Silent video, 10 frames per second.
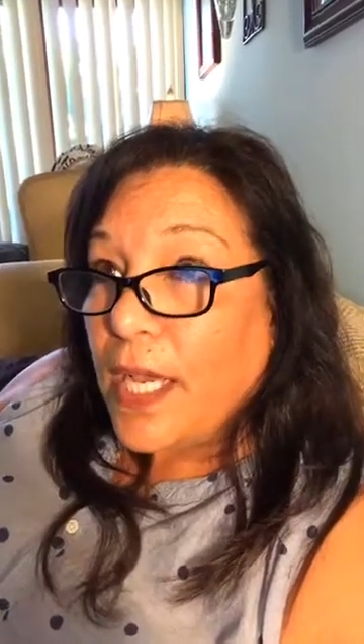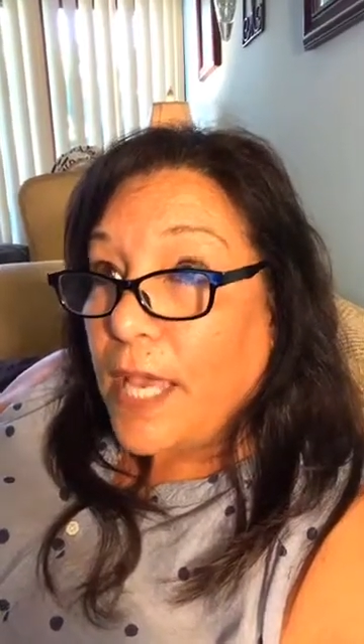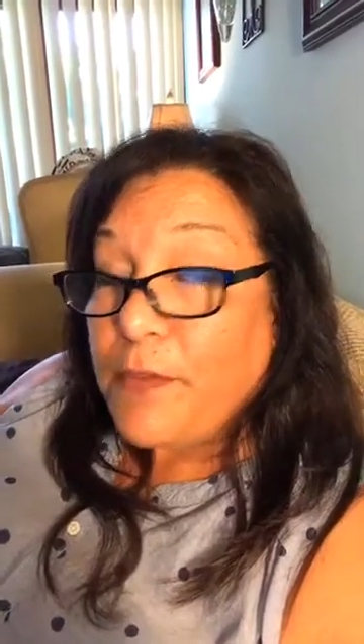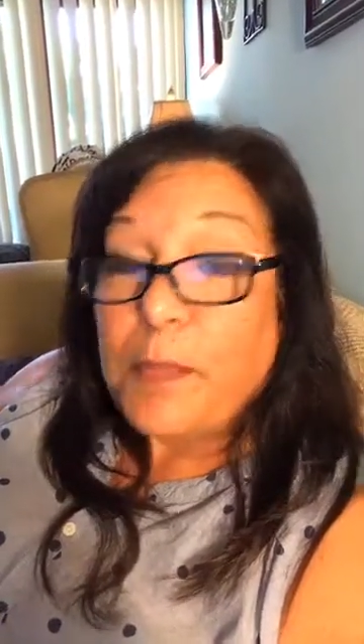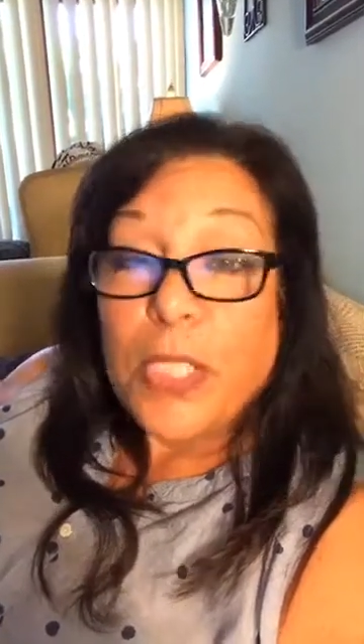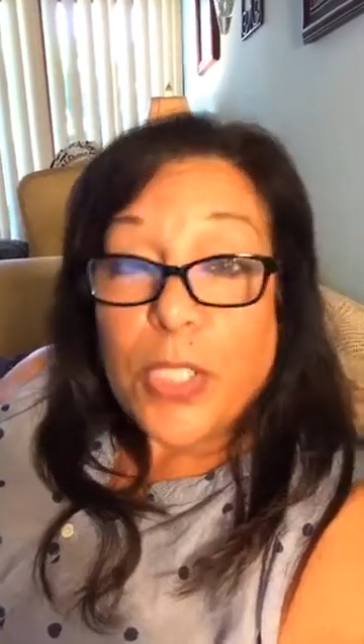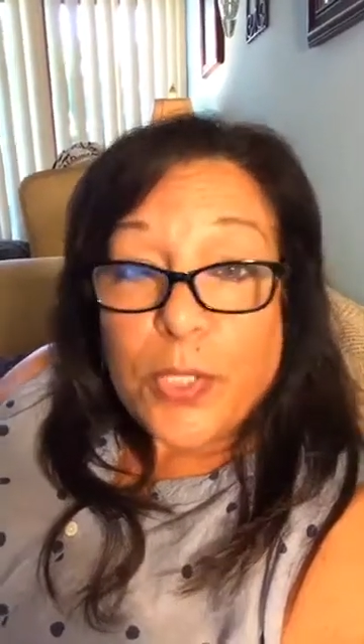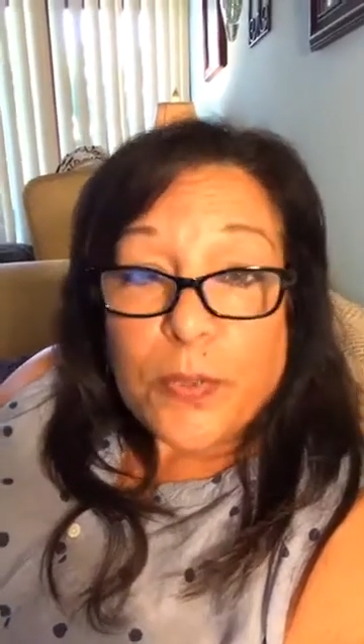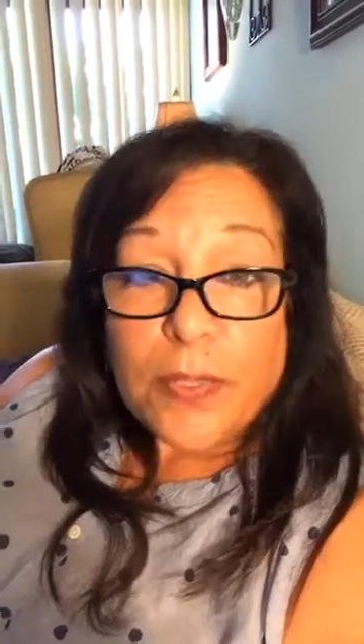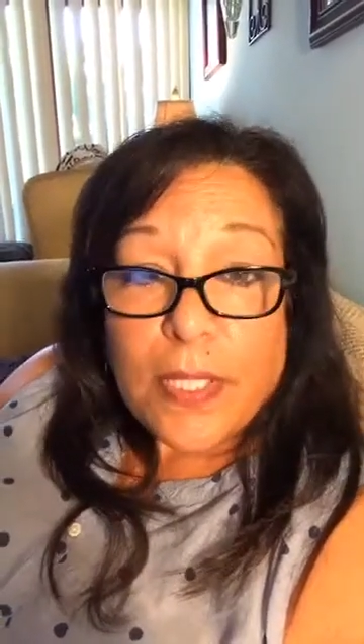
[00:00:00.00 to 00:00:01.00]
have a
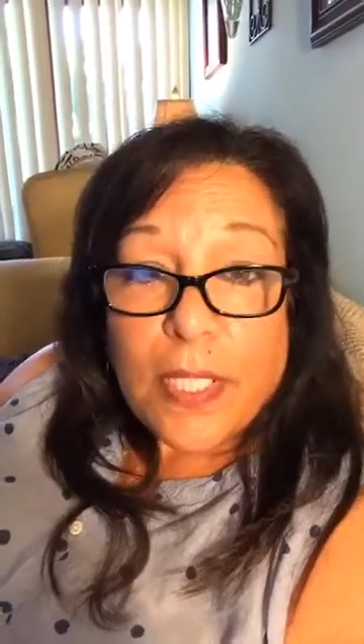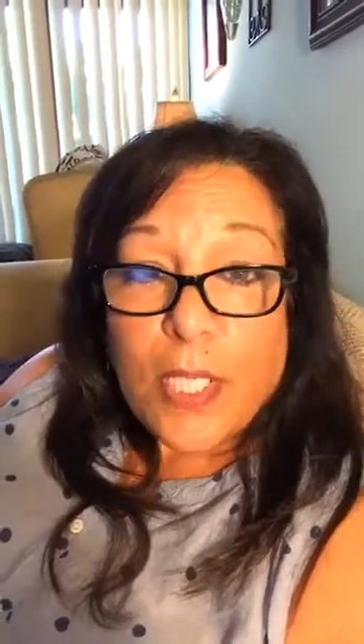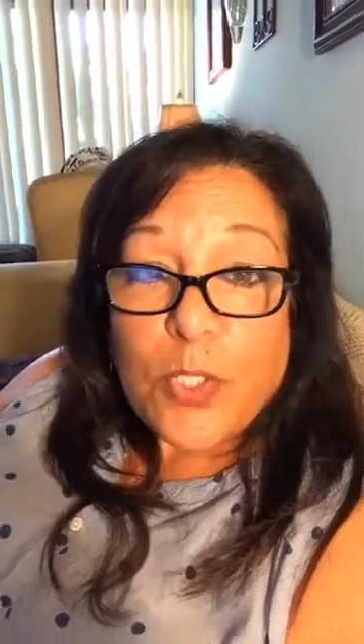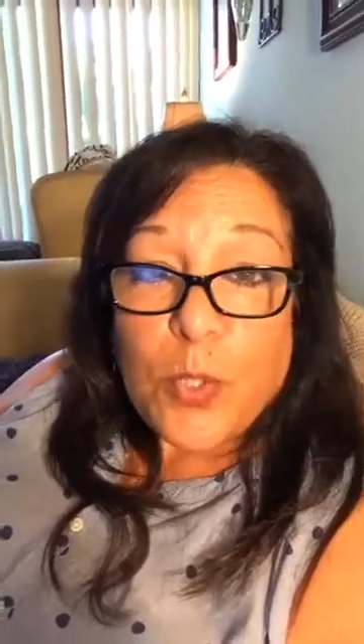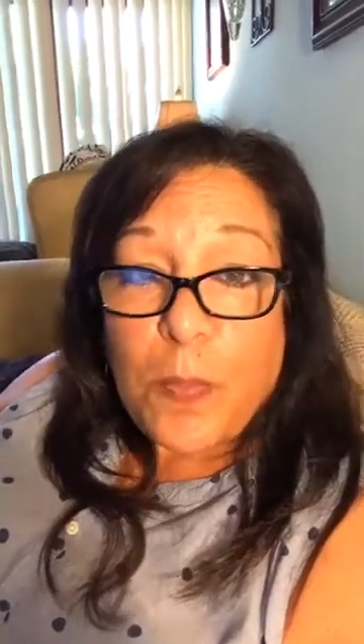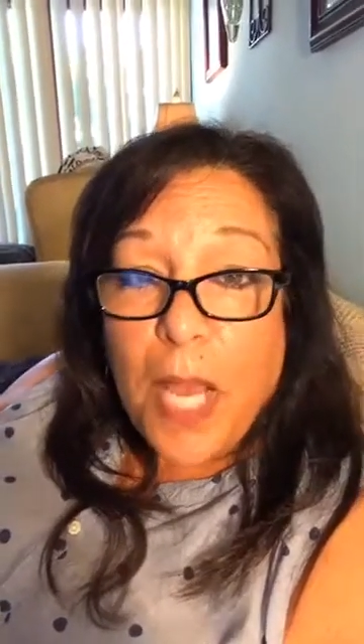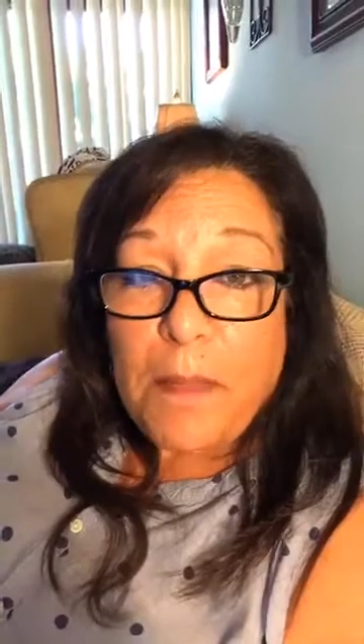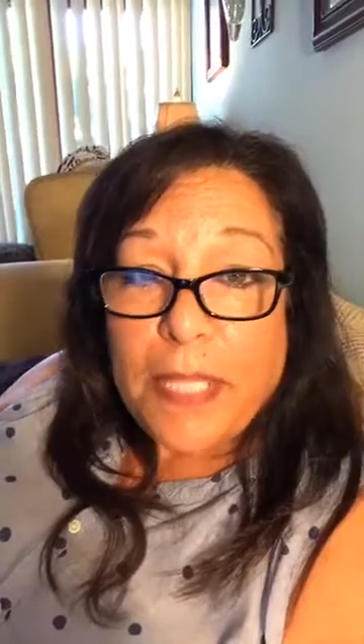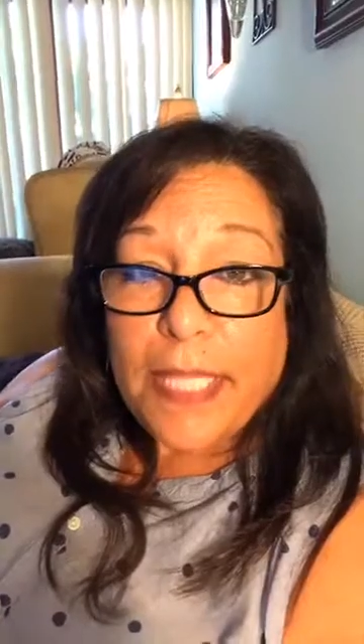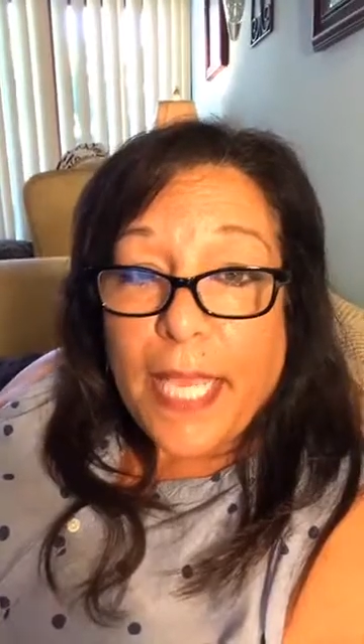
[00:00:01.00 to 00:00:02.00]
balloon to
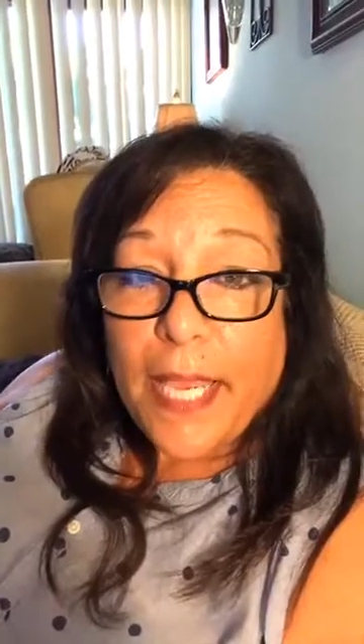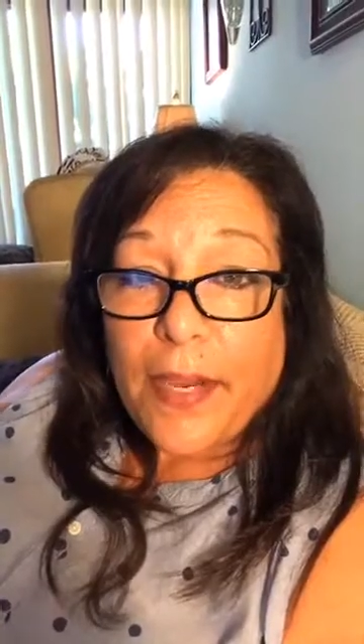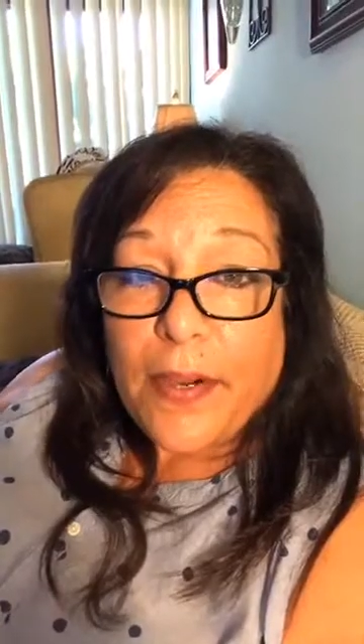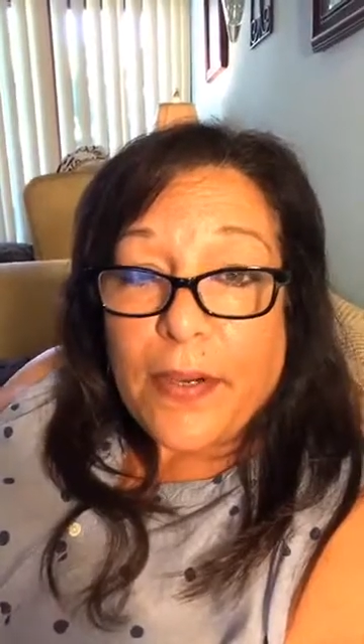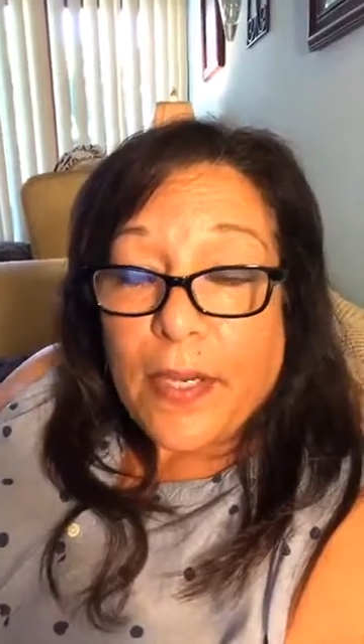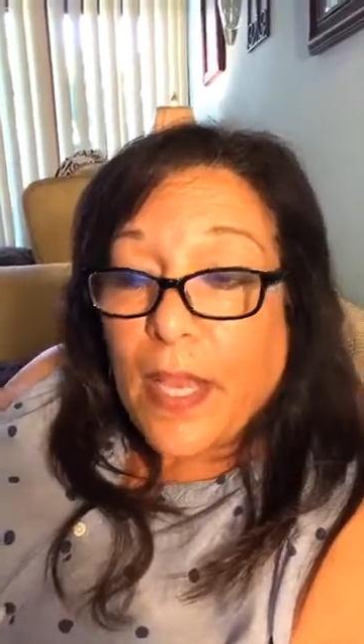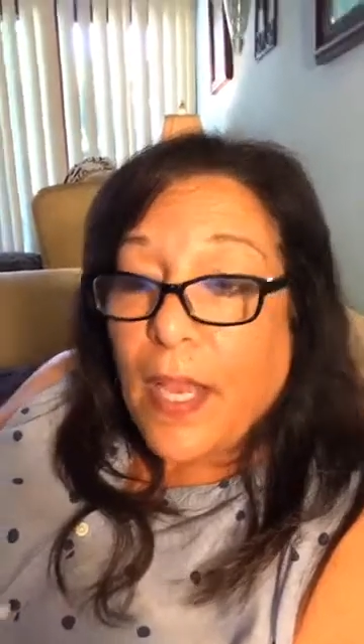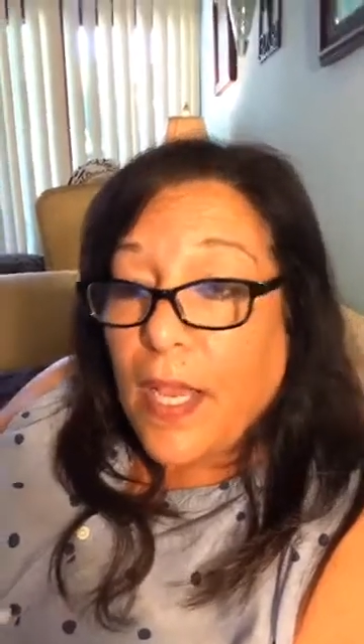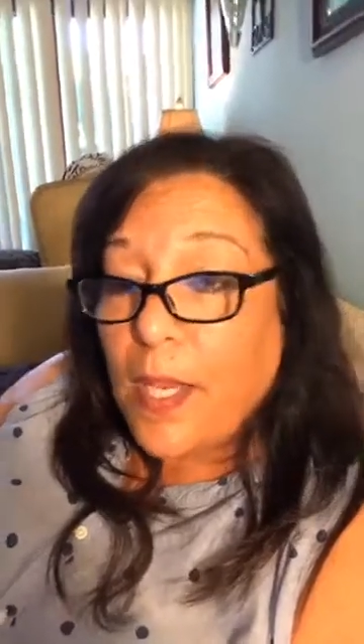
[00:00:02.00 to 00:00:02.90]
pop in the air,